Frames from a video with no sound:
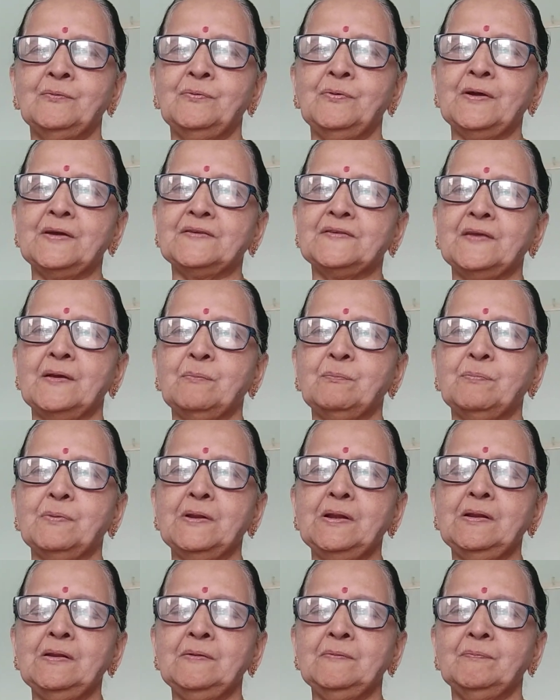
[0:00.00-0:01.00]
For
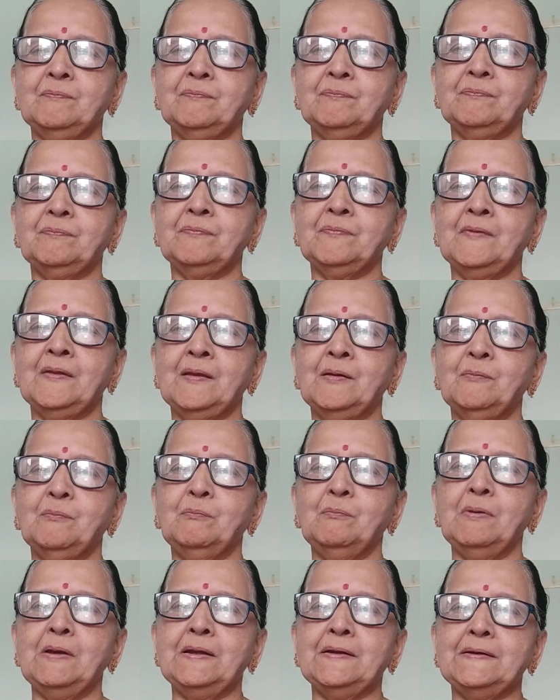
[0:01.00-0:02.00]
example,
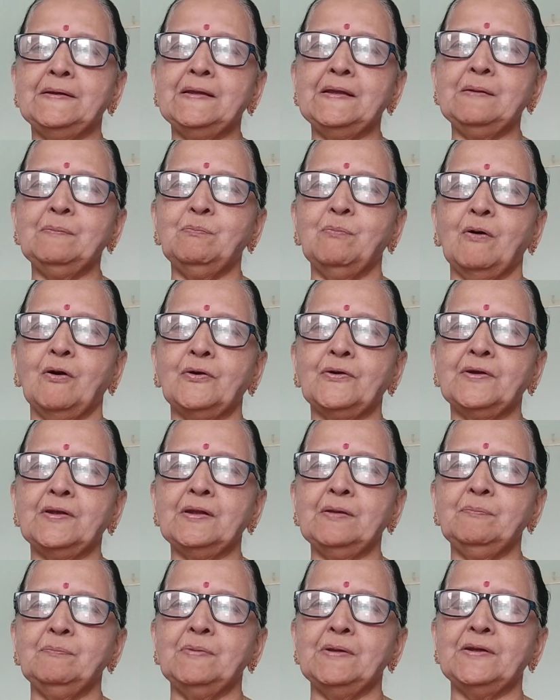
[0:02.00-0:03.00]
Betty bought
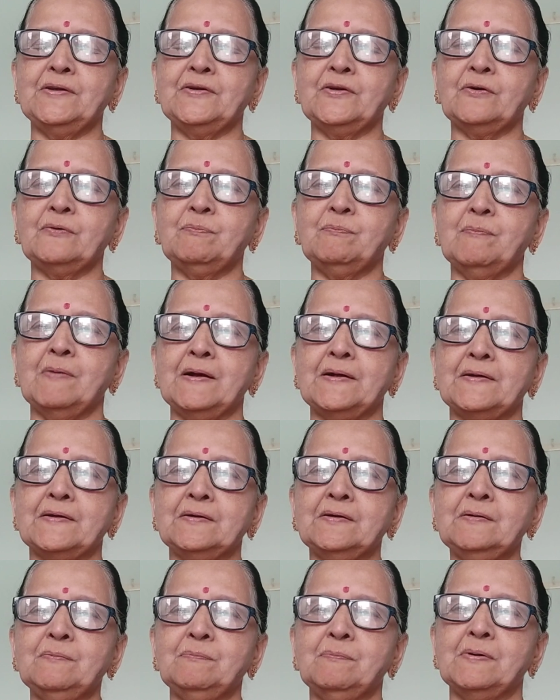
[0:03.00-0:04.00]
a bit of
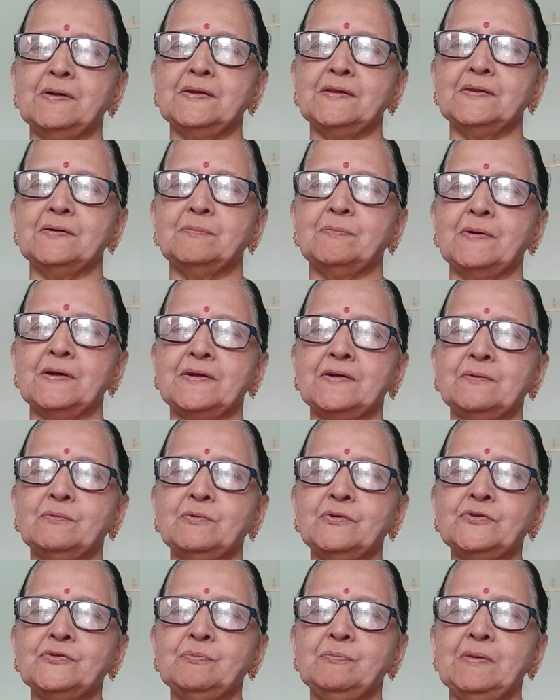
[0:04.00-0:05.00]
butter, but the butter
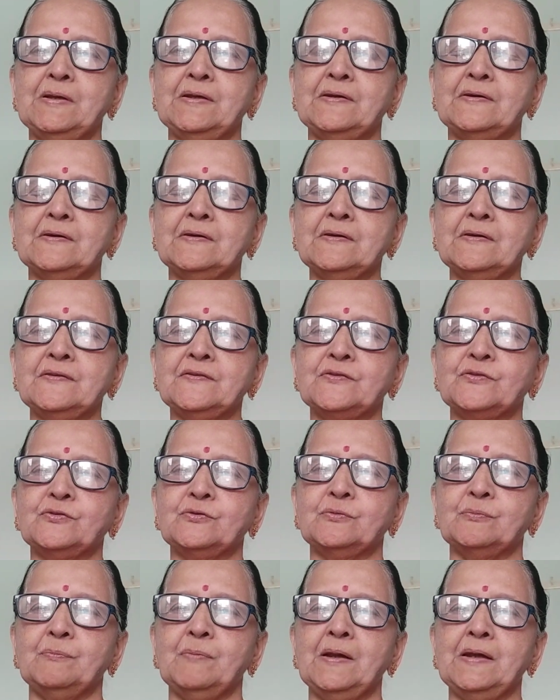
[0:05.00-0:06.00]
was bitter,
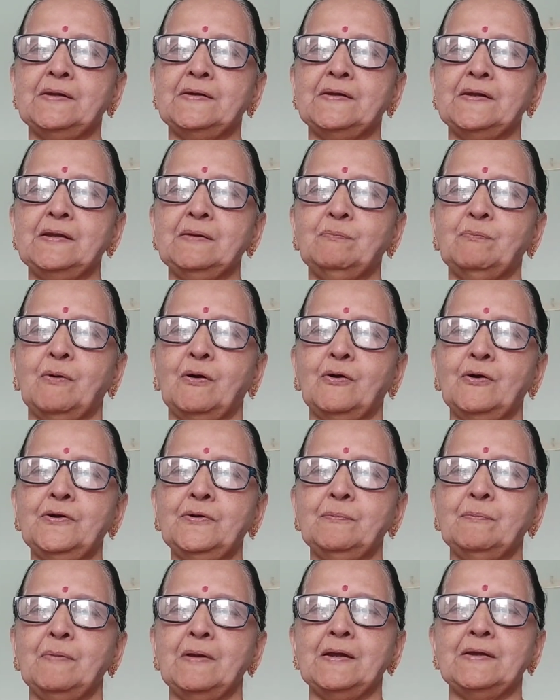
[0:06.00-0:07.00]
so Betty
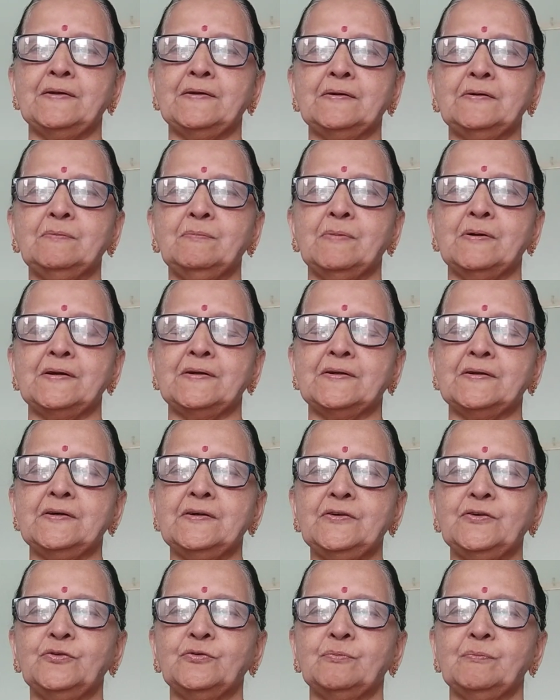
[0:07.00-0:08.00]
bought better
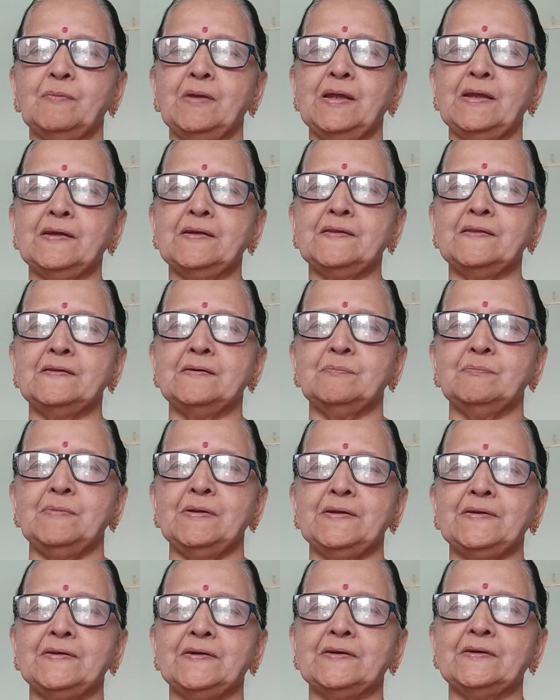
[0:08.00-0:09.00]
butter to make the
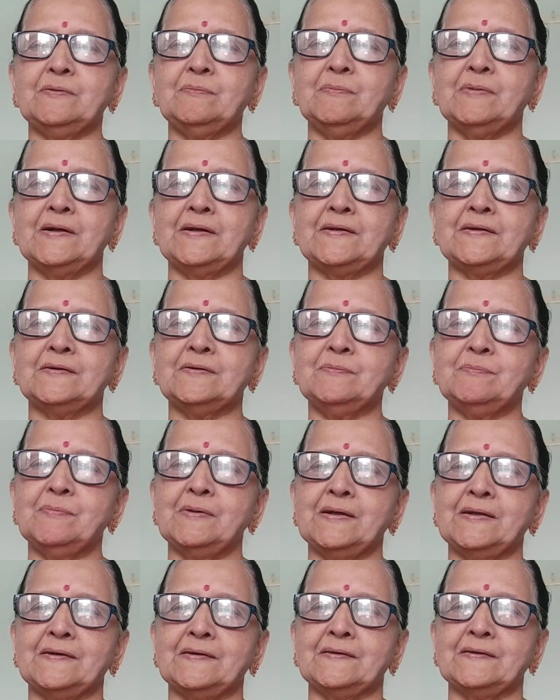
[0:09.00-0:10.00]
bitter butter
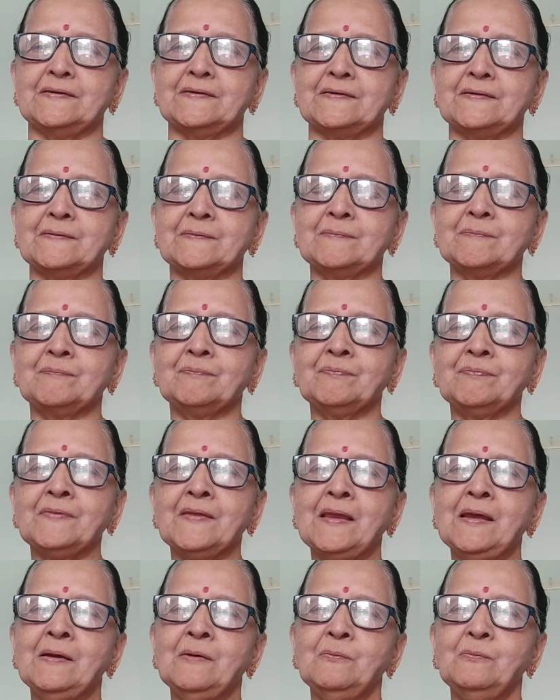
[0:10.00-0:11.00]
better.
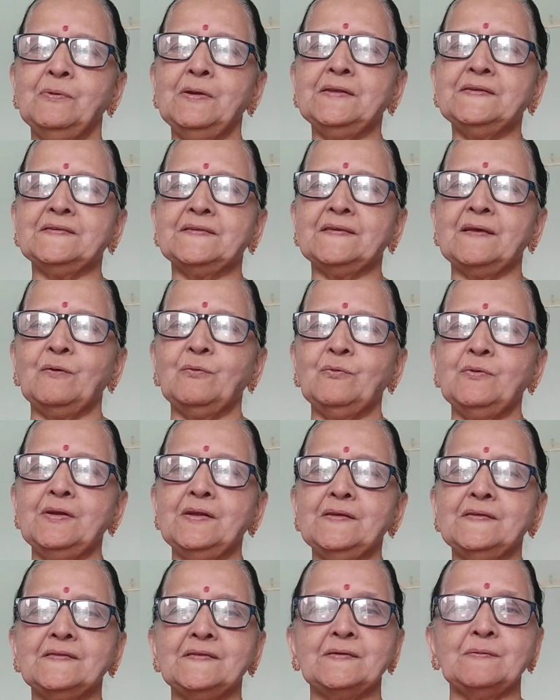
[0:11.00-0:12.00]
Which sound
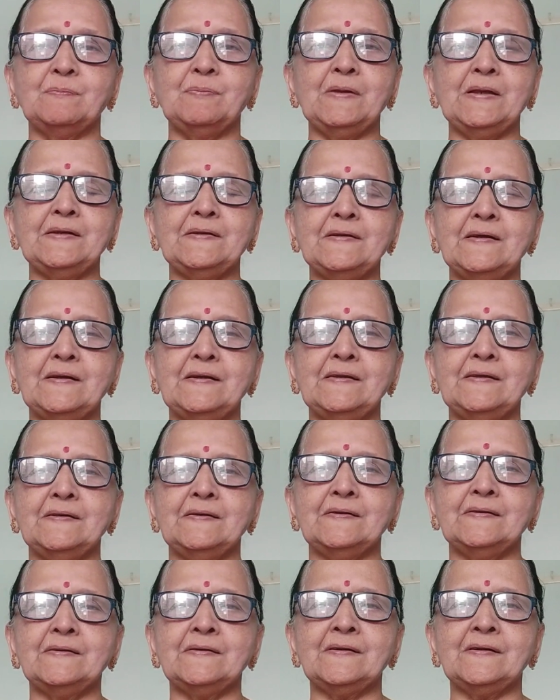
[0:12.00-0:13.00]
is repeated
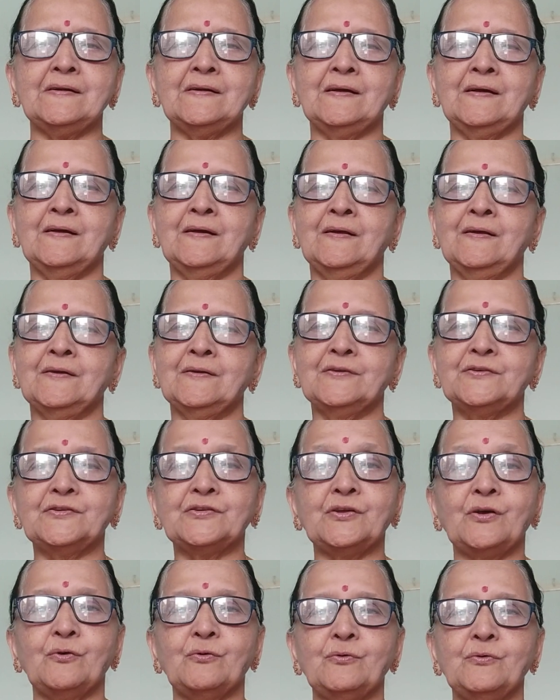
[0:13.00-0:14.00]
here?
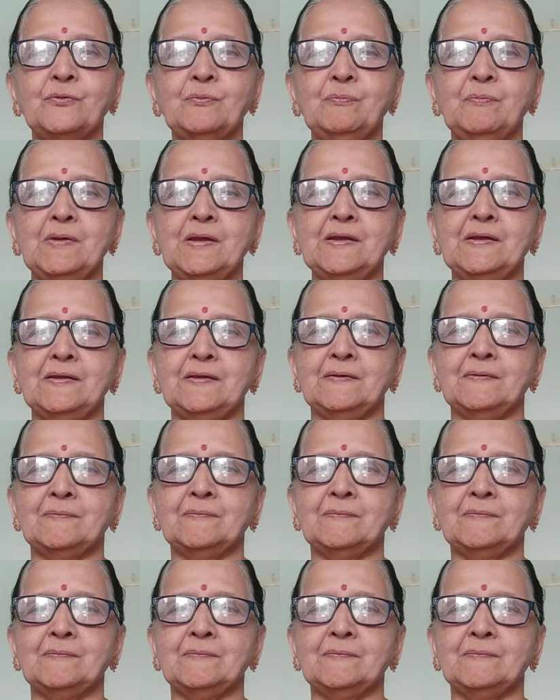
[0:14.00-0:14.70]
Sound B.